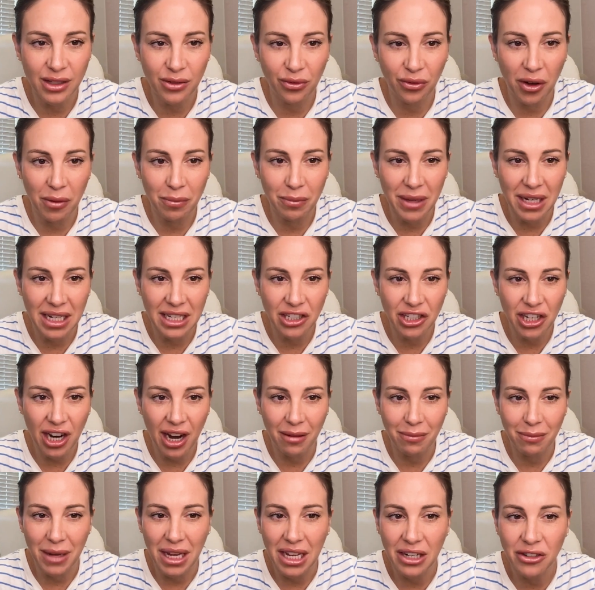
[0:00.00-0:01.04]
from
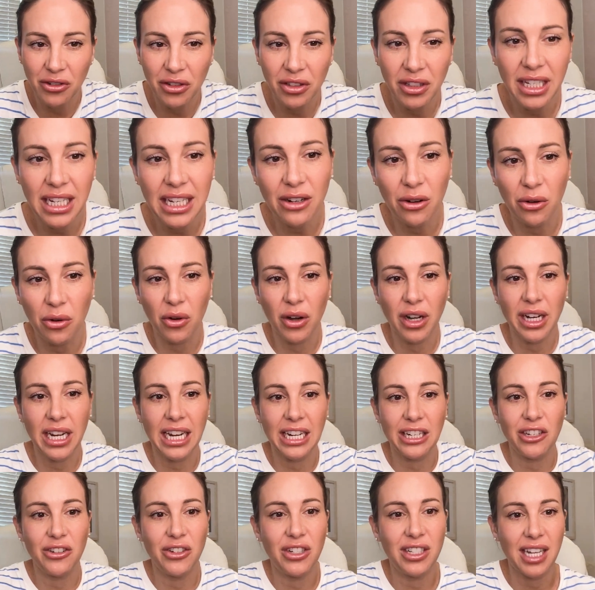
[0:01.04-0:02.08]
ManyChat manually, or can
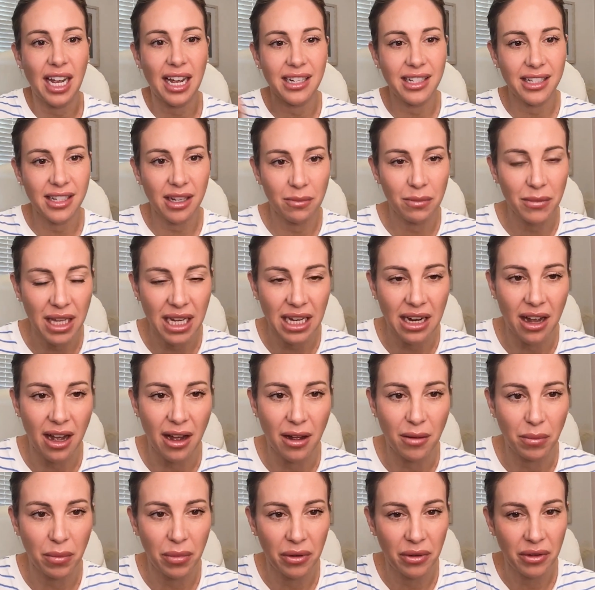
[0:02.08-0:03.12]
you set something
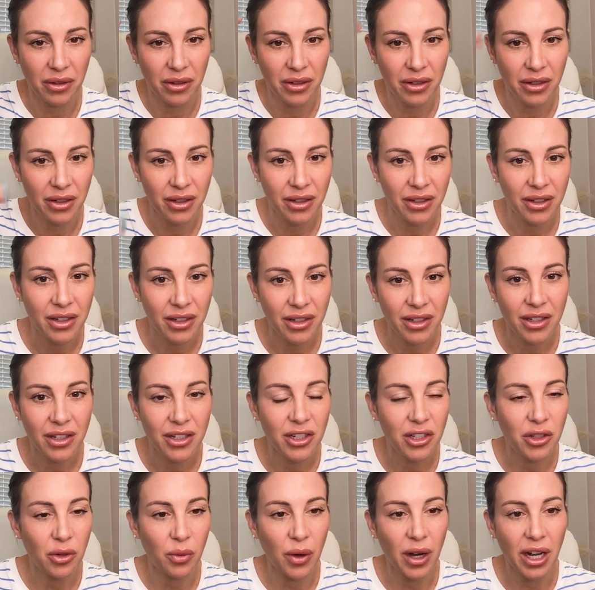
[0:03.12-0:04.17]
up
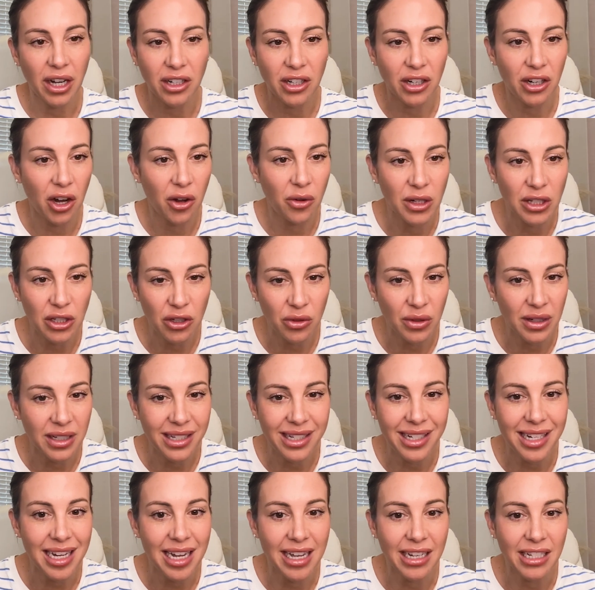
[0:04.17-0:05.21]
to where it could go into a
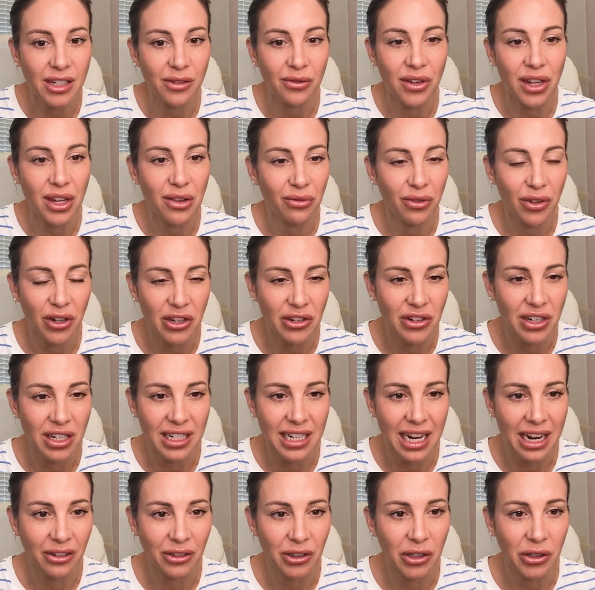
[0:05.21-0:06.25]
CSV for you to
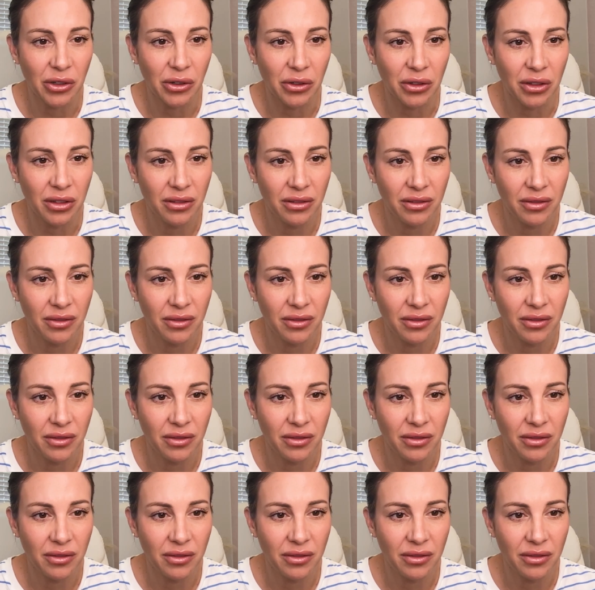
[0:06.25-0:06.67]
download